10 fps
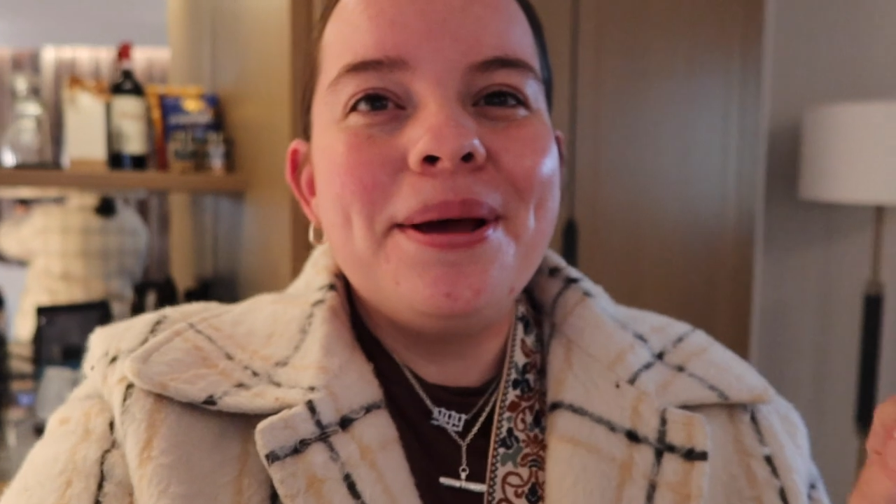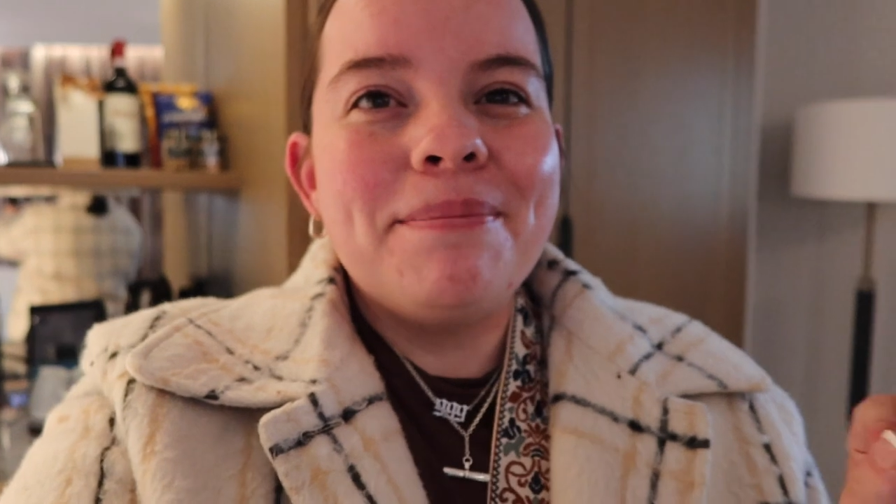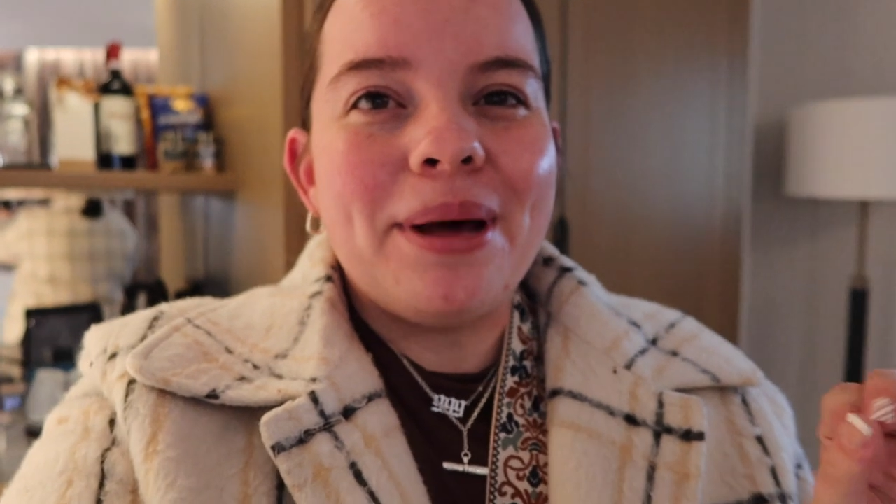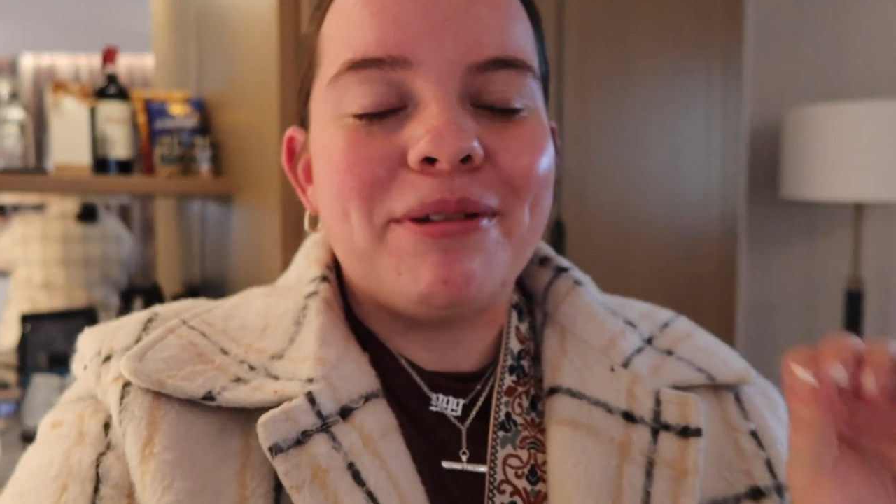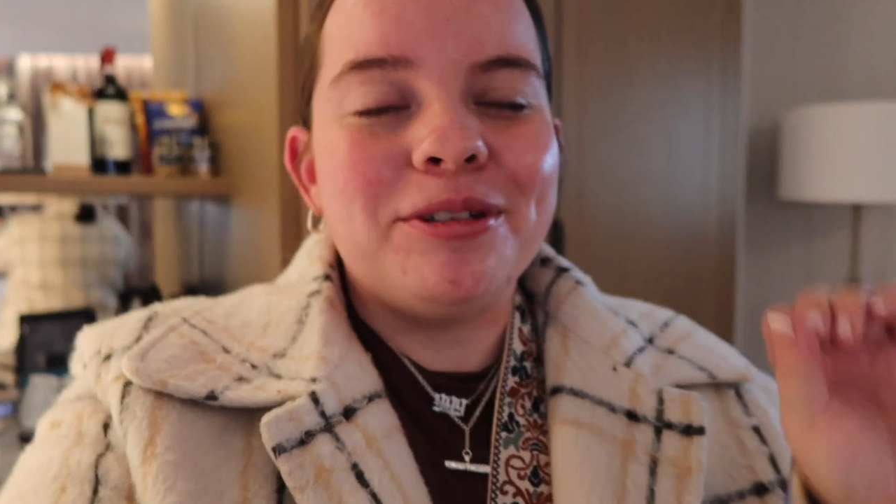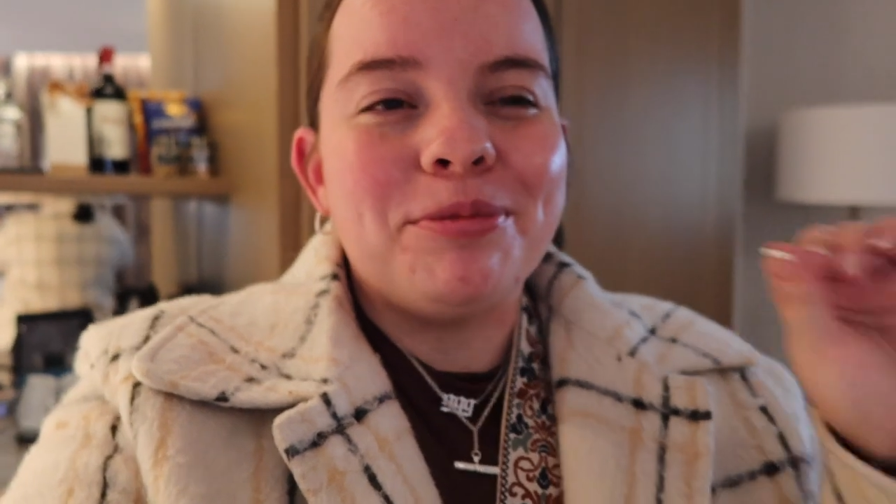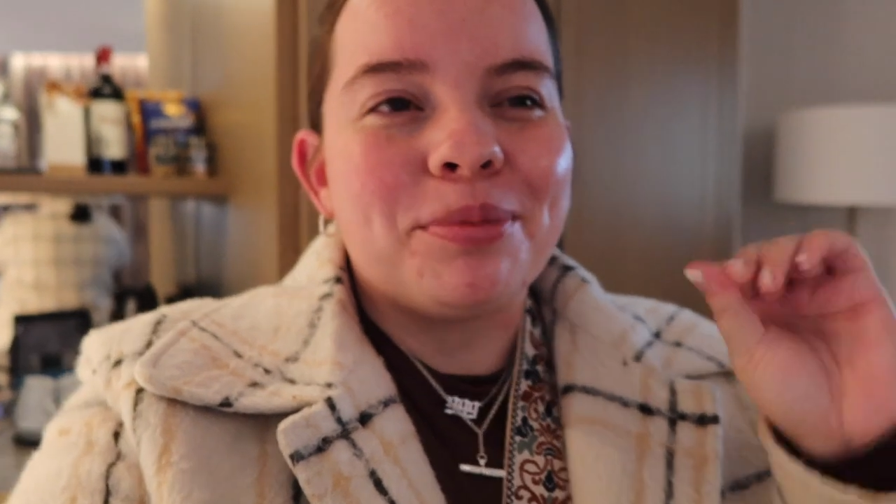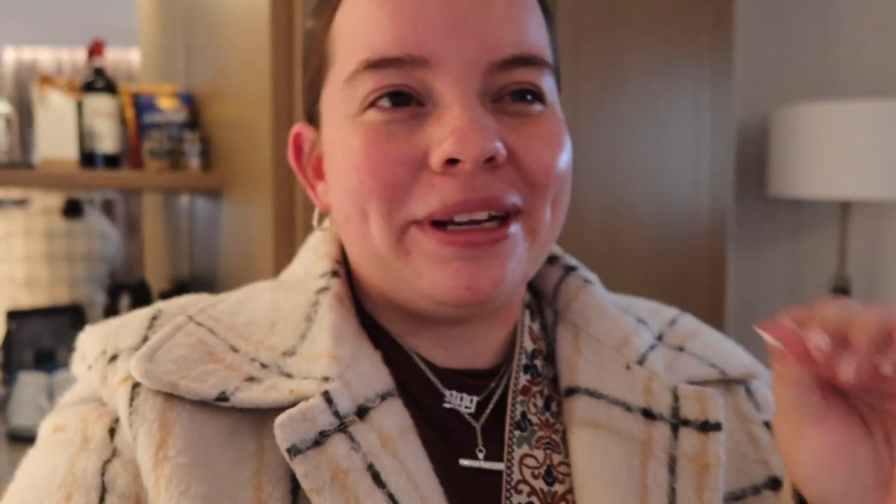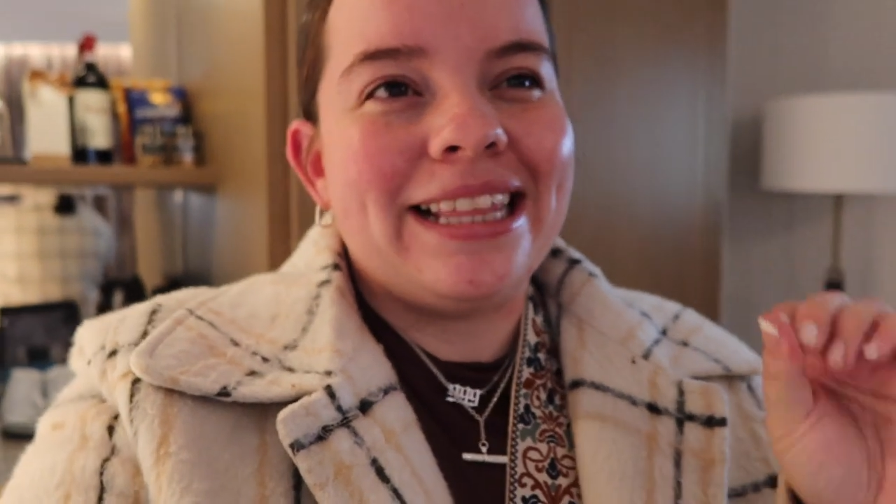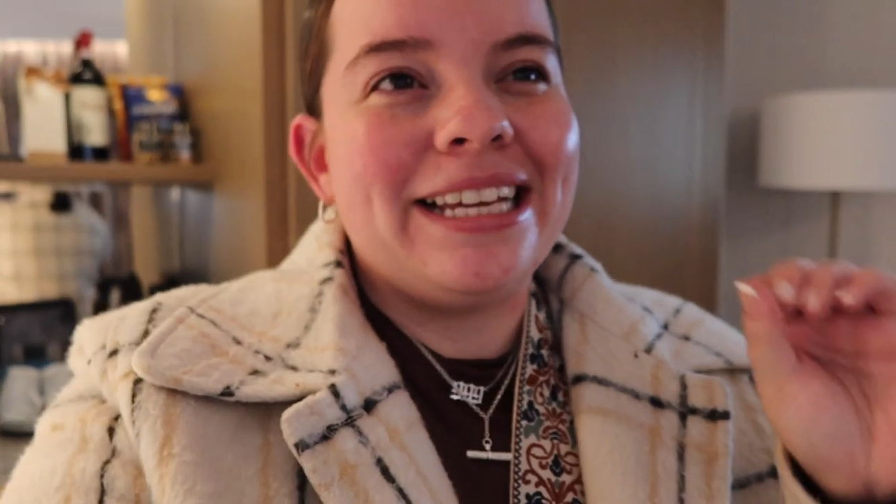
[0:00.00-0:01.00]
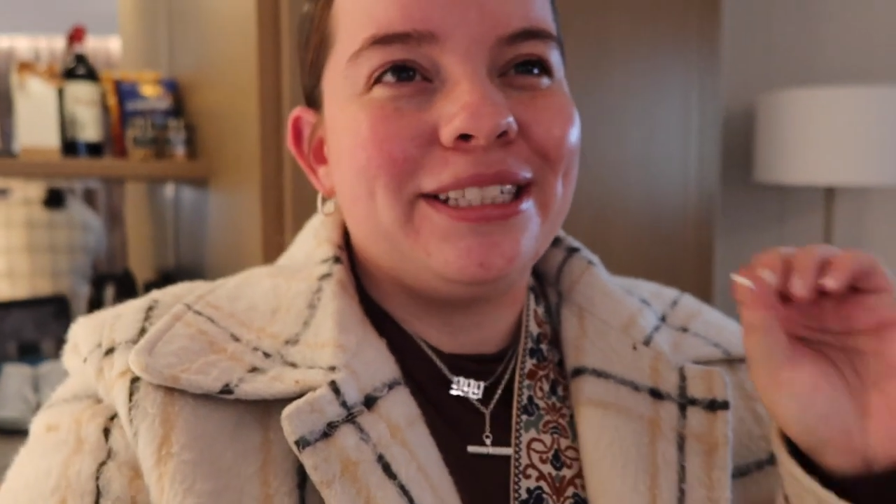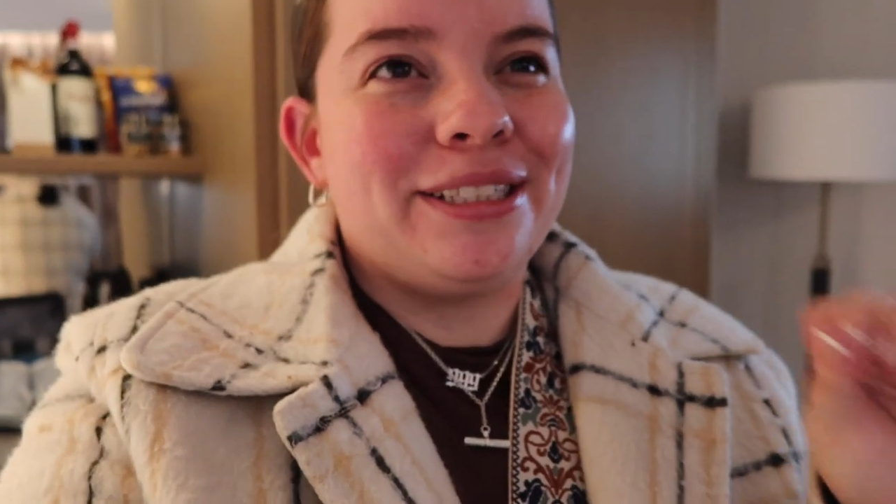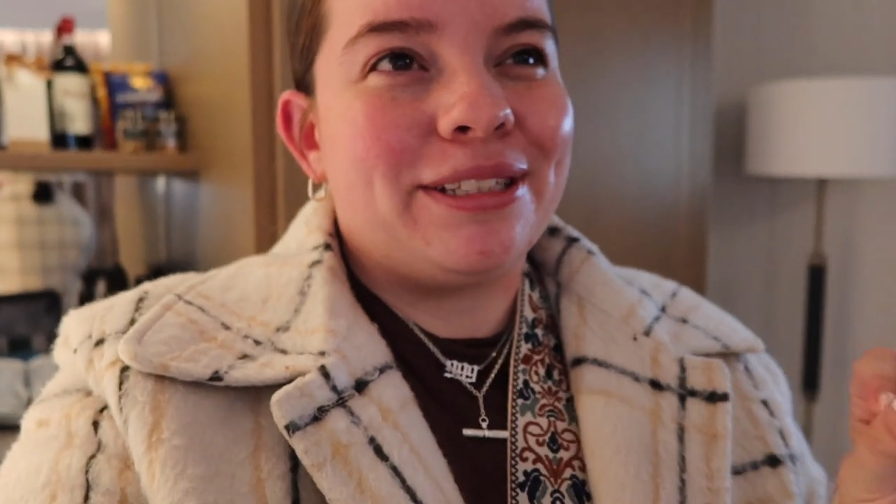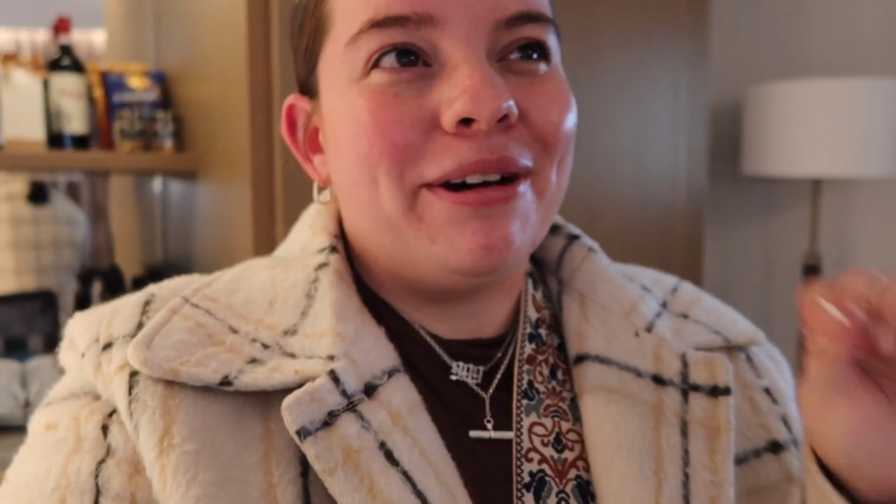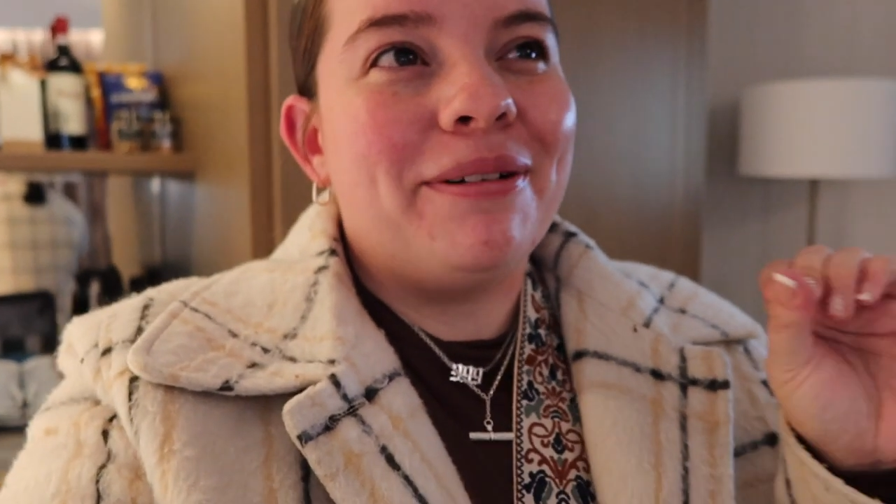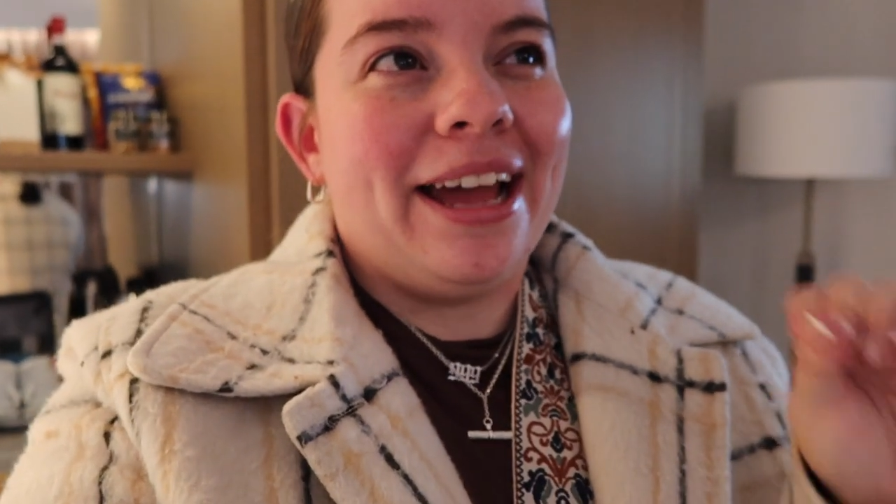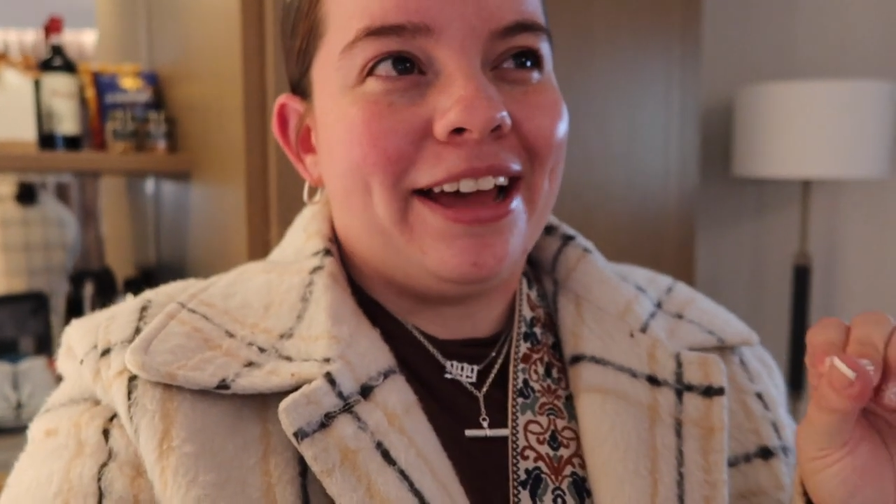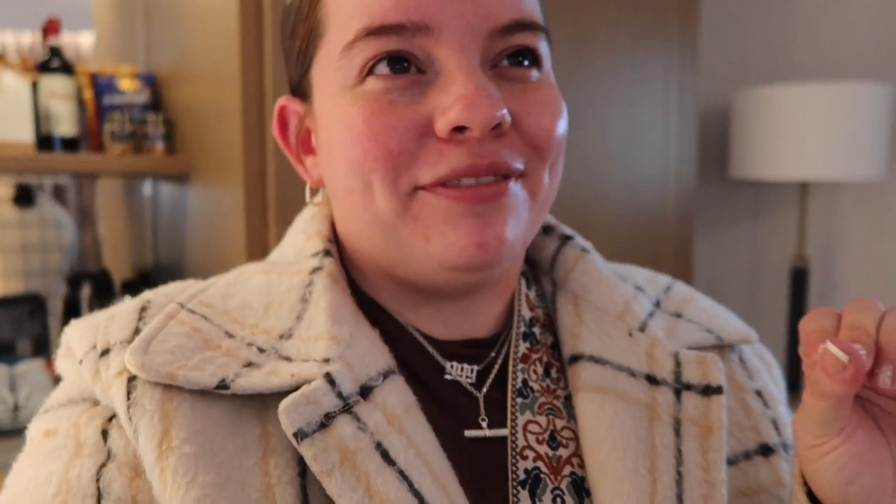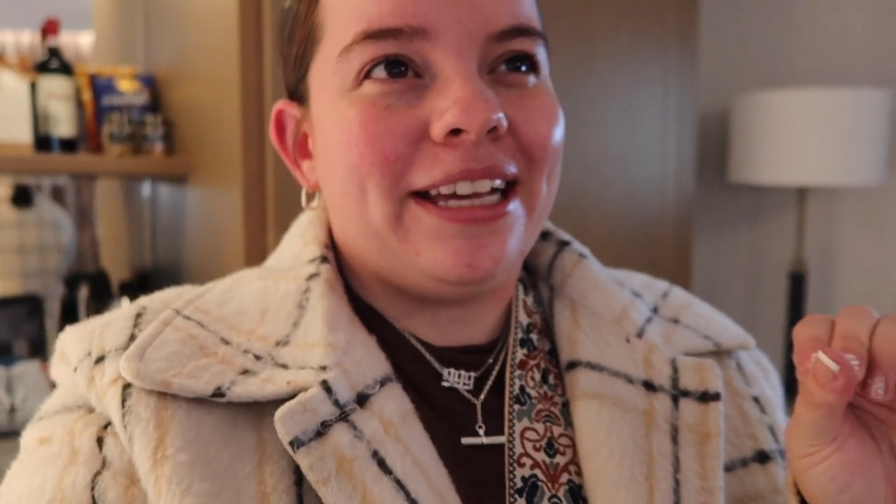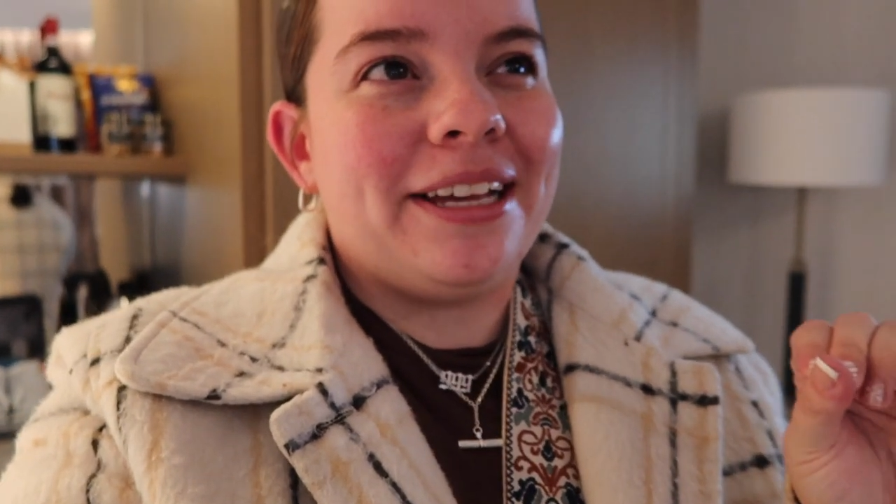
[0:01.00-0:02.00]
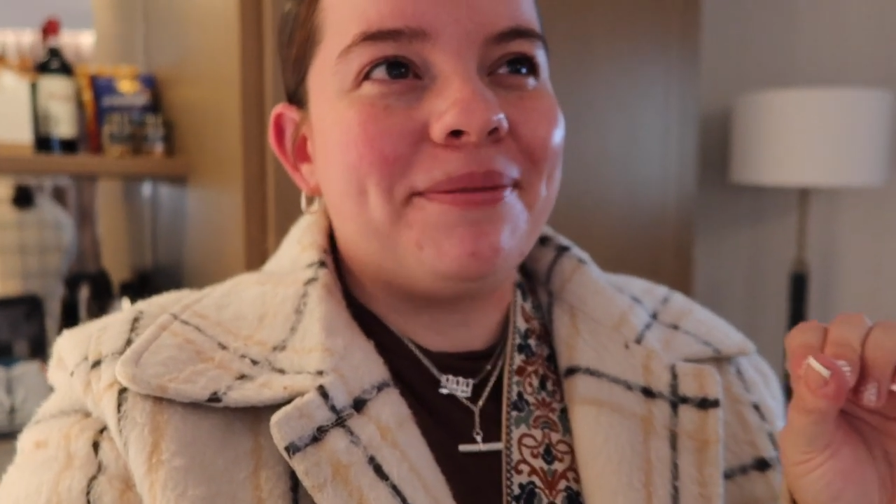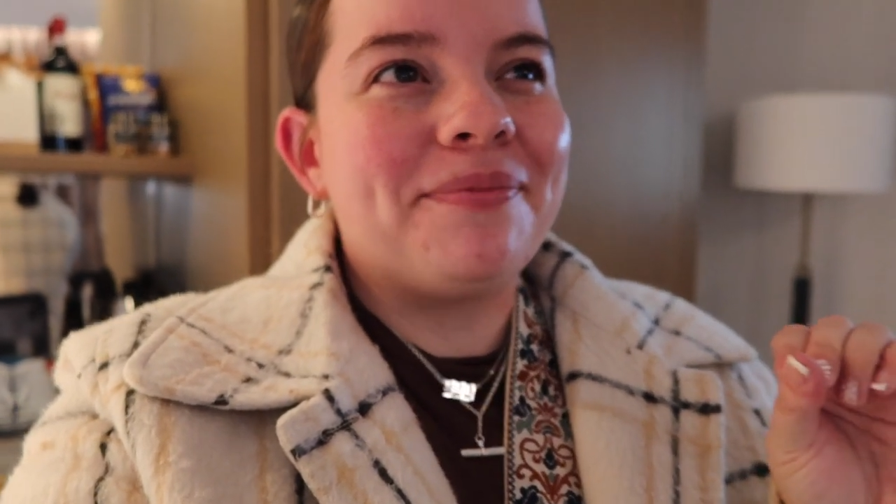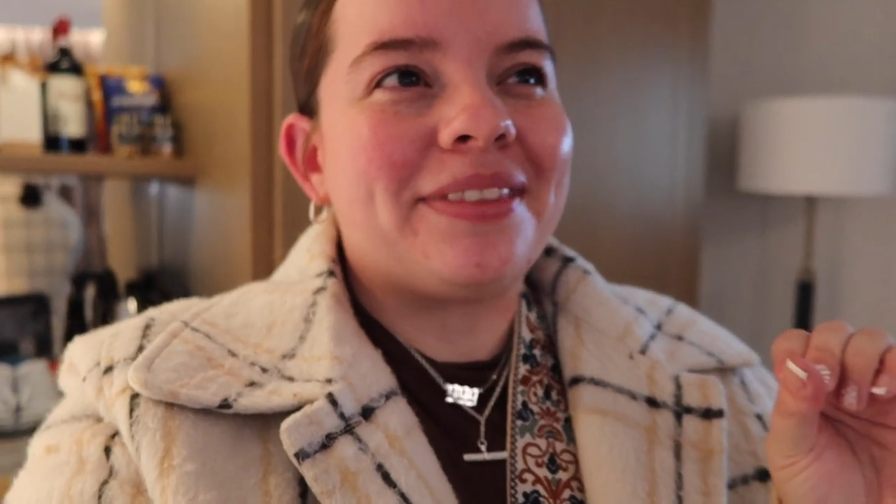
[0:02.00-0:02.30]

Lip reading: but I was breathing so heavy.